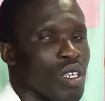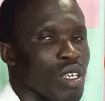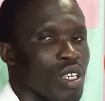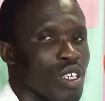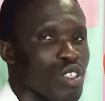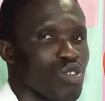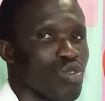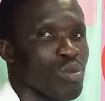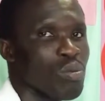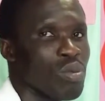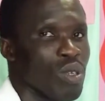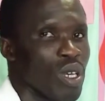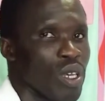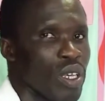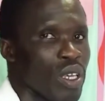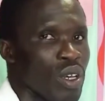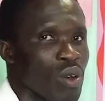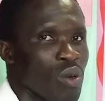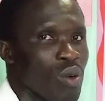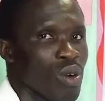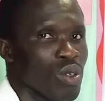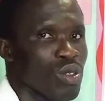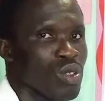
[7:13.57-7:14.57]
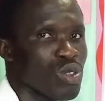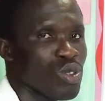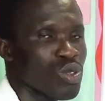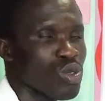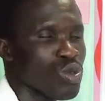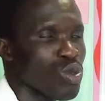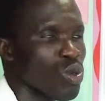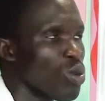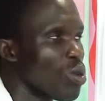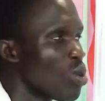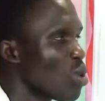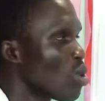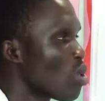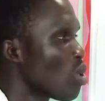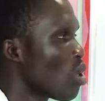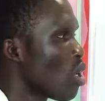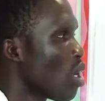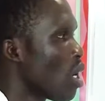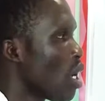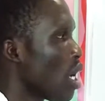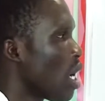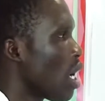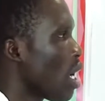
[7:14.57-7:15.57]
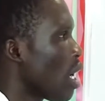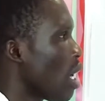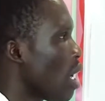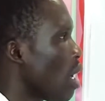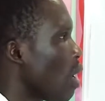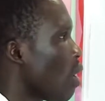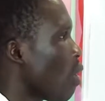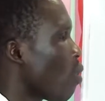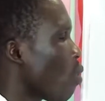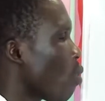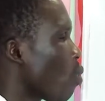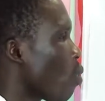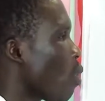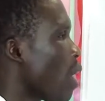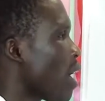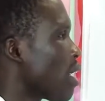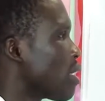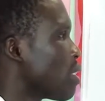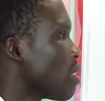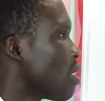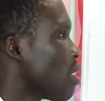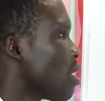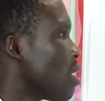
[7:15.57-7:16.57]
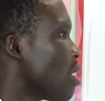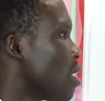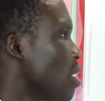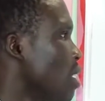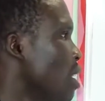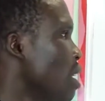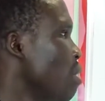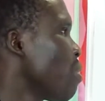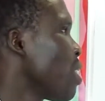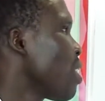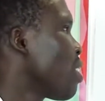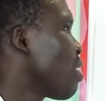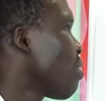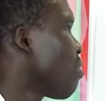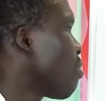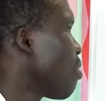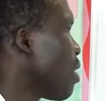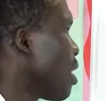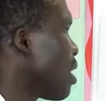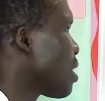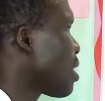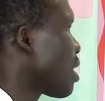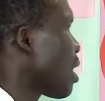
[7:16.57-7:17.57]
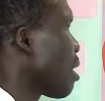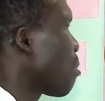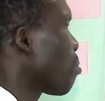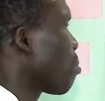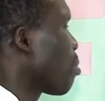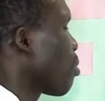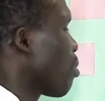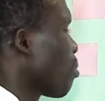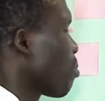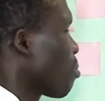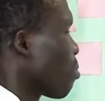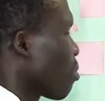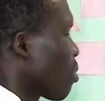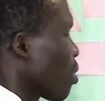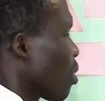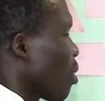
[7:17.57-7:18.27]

it will be equals to 1. Let me give you an example.